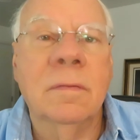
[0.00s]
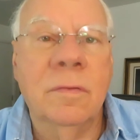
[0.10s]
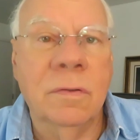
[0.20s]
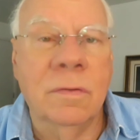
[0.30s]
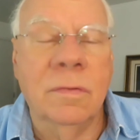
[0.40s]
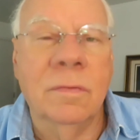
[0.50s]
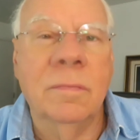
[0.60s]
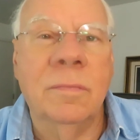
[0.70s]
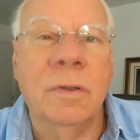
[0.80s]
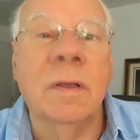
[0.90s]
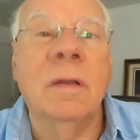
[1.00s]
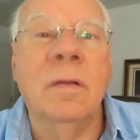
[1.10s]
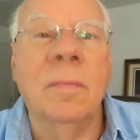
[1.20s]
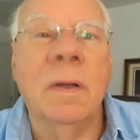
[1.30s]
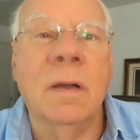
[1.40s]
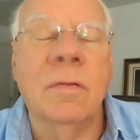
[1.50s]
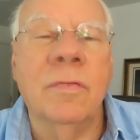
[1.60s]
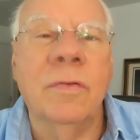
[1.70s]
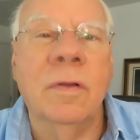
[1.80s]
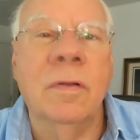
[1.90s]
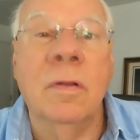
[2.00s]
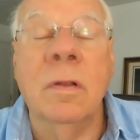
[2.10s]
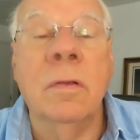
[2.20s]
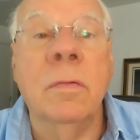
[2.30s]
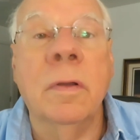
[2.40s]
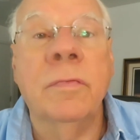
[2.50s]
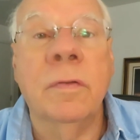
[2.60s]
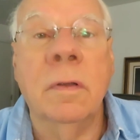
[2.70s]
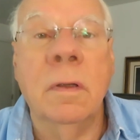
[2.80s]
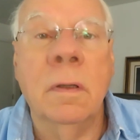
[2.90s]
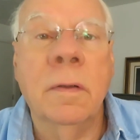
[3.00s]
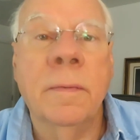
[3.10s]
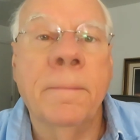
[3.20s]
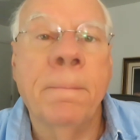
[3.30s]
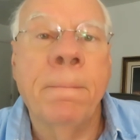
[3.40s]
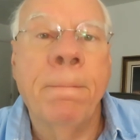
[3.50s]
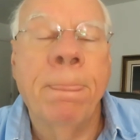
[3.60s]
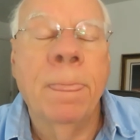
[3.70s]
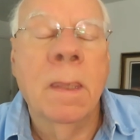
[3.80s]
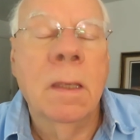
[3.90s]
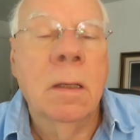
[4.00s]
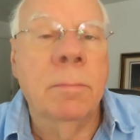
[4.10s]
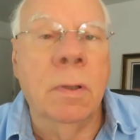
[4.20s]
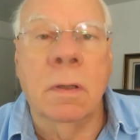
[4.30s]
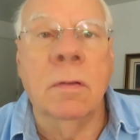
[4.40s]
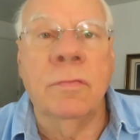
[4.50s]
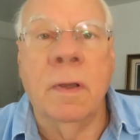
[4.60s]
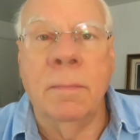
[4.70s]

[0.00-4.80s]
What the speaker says: to bringing democracy to the USA, because I